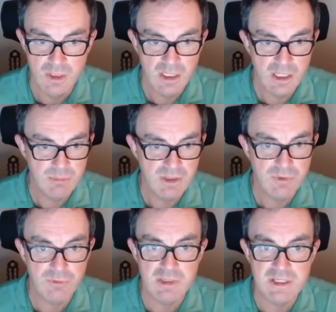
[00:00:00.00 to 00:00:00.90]
How many
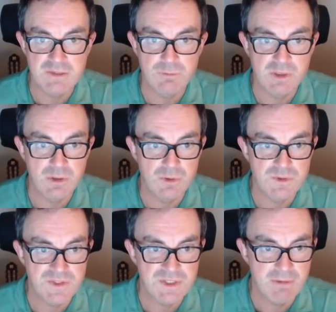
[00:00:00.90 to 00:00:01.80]
3s have we got?
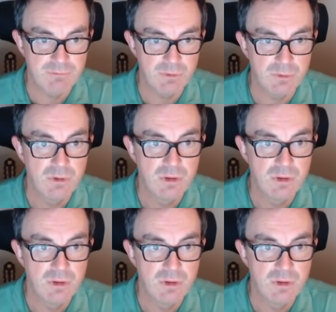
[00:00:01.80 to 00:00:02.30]
Several.